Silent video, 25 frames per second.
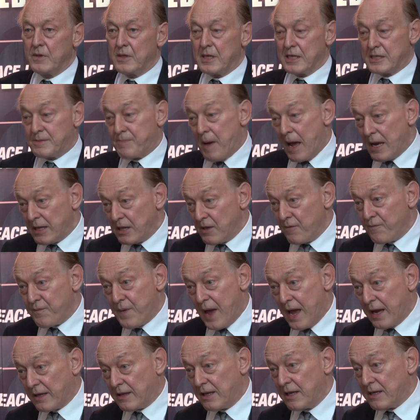despite the
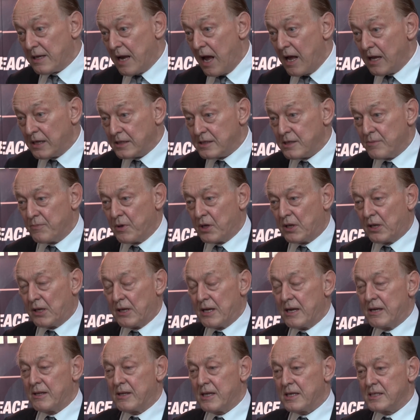fact that
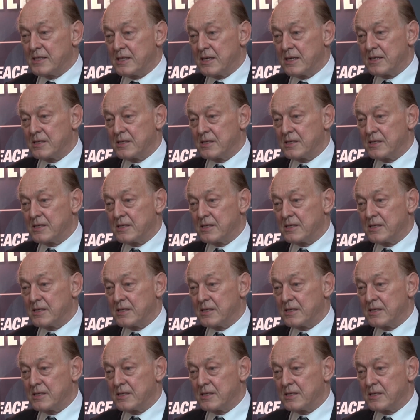ultimately this